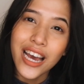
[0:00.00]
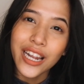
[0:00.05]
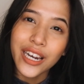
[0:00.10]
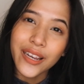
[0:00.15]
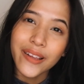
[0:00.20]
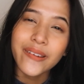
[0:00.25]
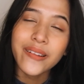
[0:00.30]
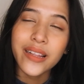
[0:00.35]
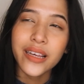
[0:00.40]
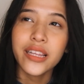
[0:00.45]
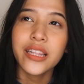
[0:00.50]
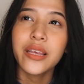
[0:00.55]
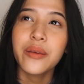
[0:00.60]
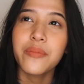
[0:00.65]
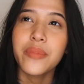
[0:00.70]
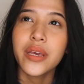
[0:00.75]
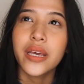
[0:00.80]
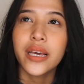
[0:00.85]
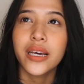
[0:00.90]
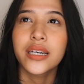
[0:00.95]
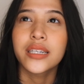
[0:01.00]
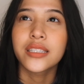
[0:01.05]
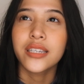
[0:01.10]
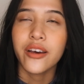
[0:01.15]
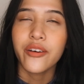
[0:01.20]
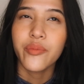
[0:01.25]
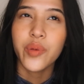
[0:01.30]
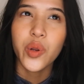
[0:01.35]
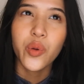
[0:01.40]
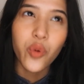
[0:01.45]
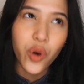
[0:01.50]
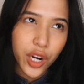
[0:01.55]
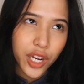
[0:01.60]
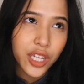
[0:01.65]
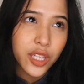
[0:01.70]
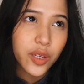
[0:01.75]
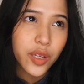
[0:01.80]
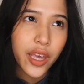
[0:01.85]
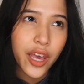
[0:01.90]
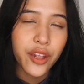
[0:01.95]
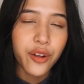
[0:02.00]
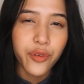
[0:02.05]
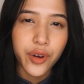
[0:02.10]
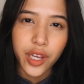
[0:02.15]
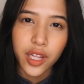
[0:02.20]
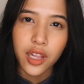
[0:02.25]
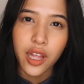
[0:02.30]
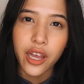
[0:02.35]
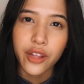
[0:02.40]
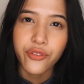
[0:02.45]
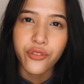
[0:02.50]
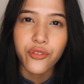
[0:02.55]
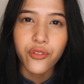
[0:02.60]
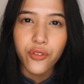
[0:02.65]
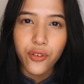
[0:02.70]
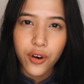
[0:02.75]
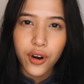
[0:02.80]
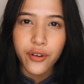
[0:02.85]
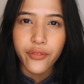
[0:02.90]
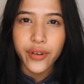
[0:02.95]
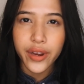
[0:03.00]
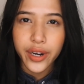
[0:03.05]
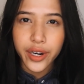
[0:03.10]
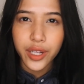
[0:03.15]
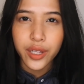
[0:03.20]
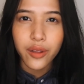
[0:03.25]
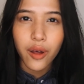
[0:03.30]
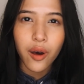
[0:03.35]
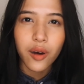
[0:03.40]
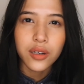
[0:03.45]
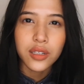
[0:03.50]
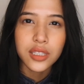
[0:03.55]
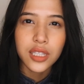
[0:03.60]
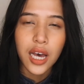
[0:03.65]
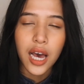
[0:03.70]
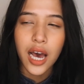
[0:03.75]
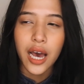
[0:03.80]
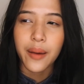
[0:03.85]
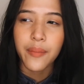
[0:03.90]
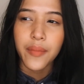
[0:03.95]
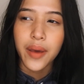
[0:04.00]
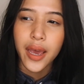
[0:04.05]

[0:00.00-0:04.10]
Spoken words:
new lighting because I've been wanting to get ring light for a very long time,